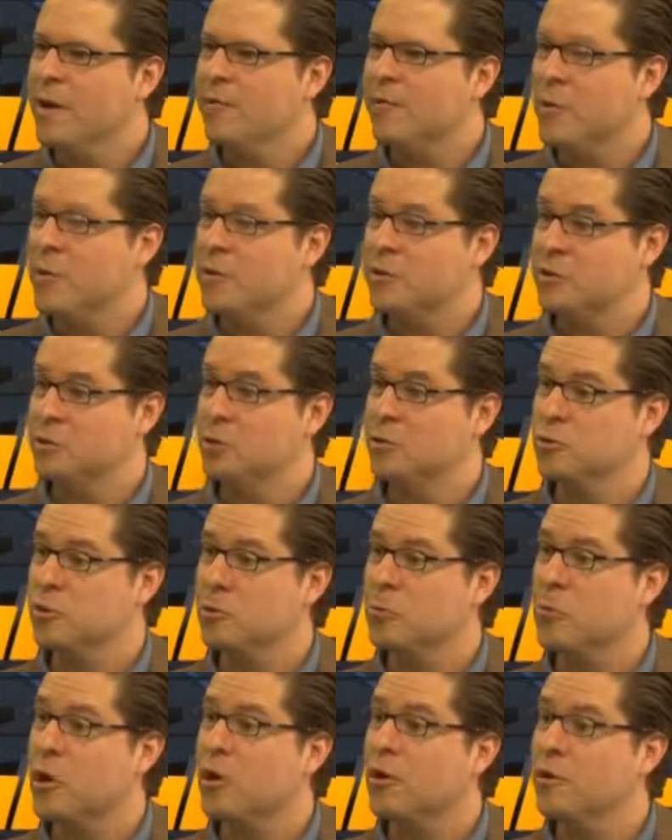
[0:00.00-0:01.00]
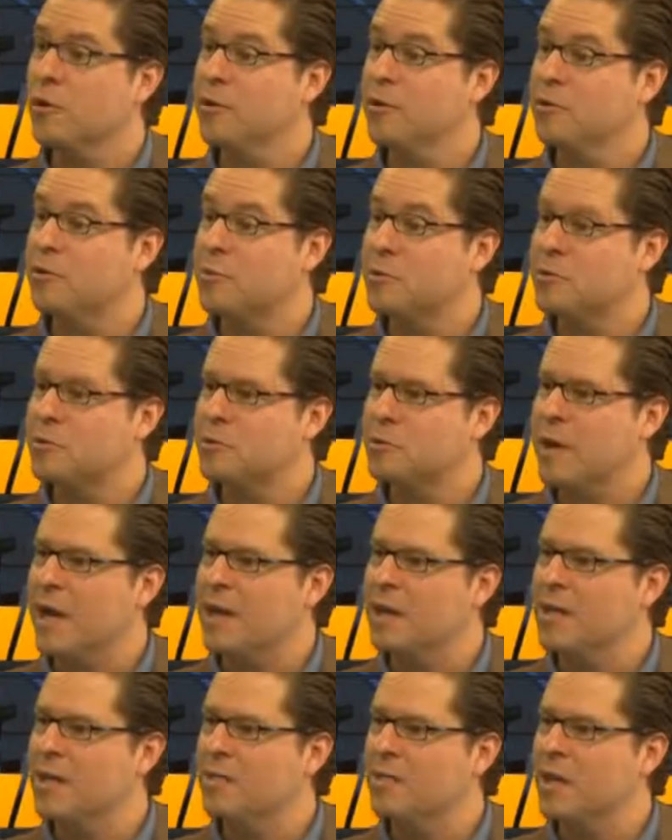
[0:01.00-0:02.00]
from a social marketer's
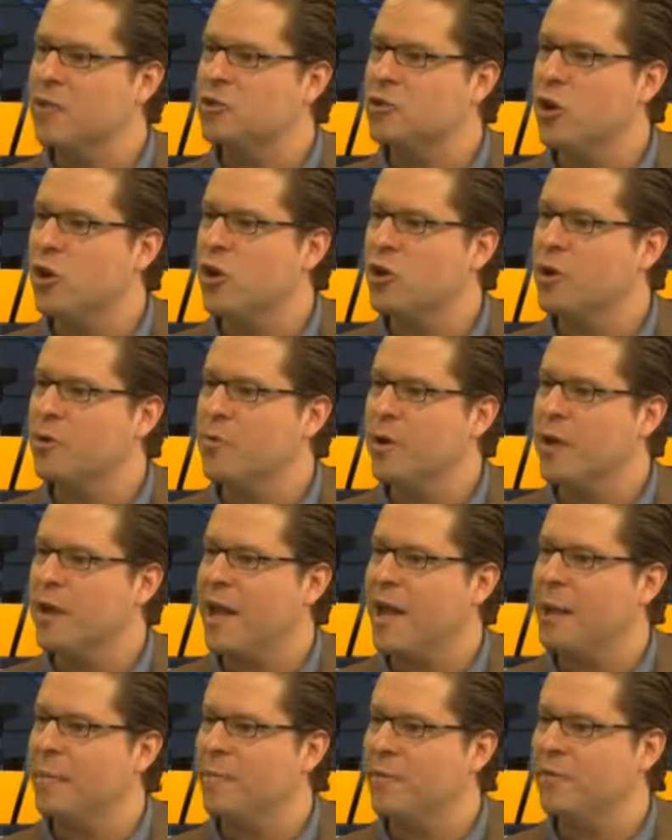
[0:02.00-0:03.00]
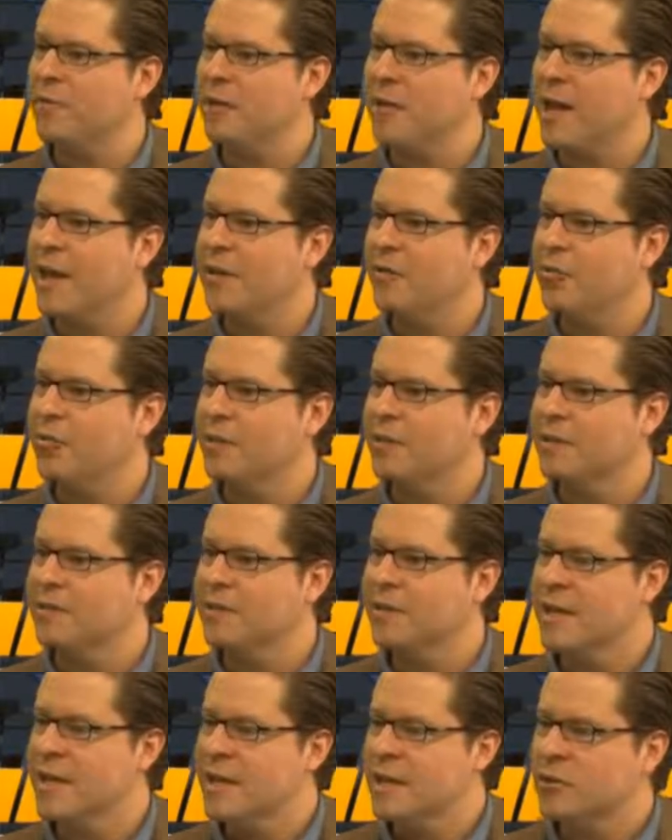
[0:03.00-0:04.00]
perspective, it's all about amplification.
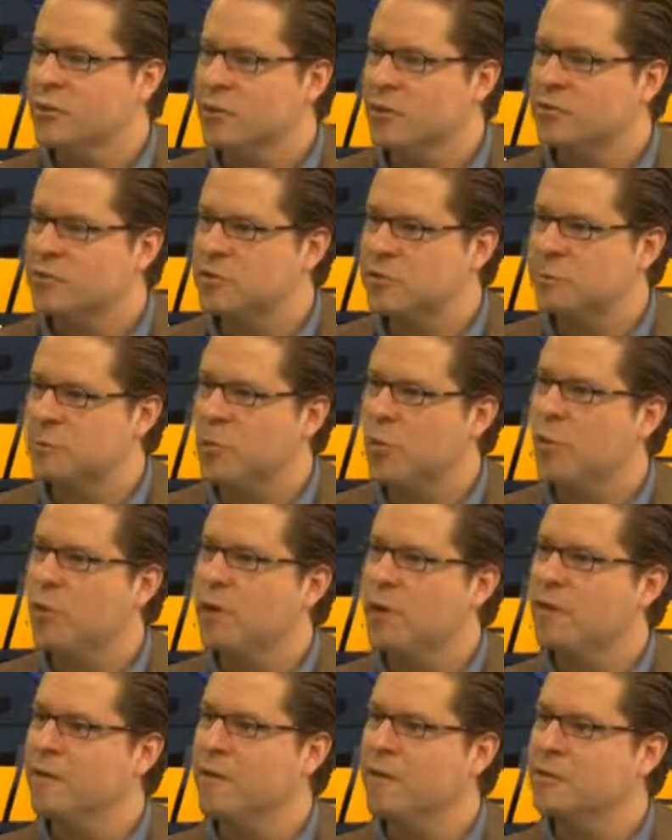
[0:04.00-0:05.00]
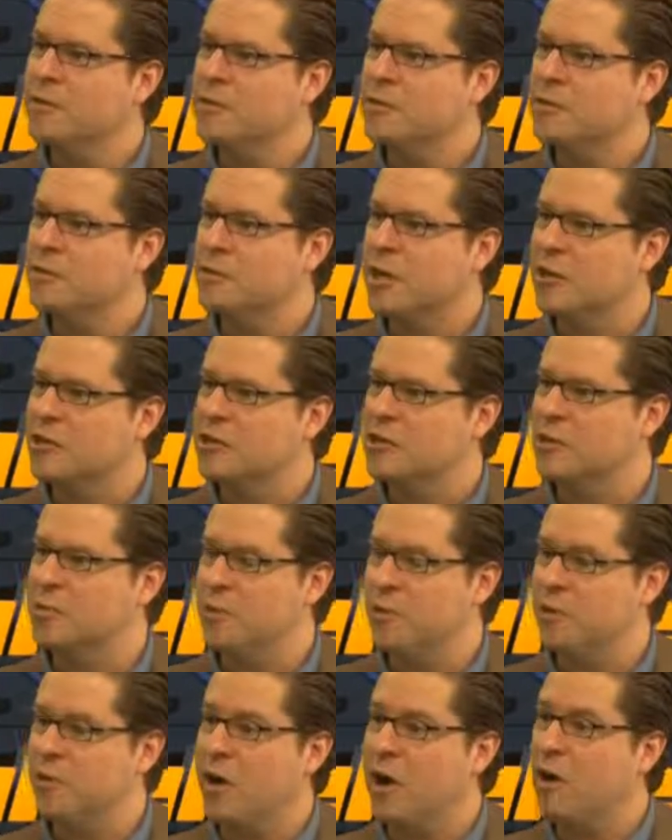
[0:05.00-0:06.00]
It's sort of supporting those discussions,
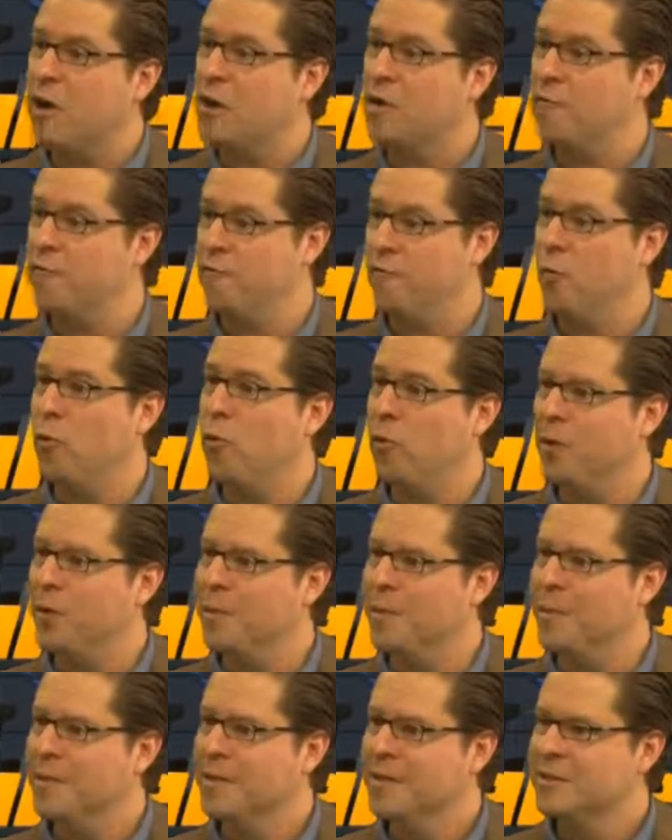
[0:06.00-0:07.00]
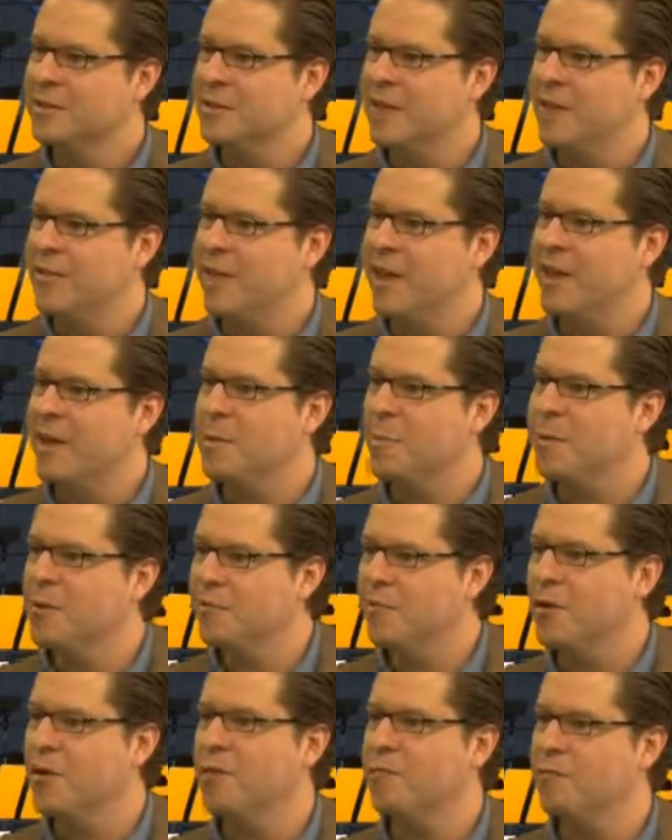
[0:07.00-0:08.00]
providing a forum so that they can be
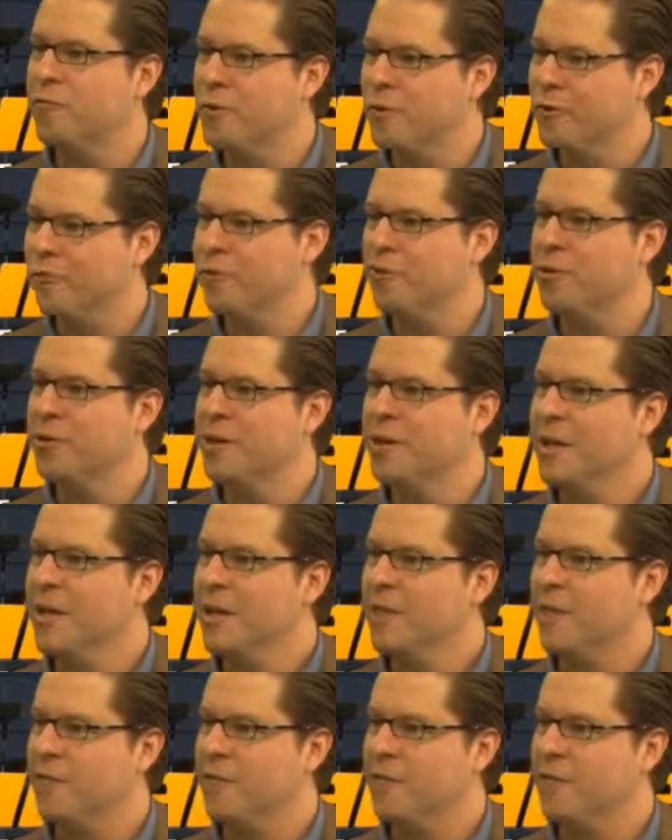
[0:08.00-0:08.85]
very fruitful.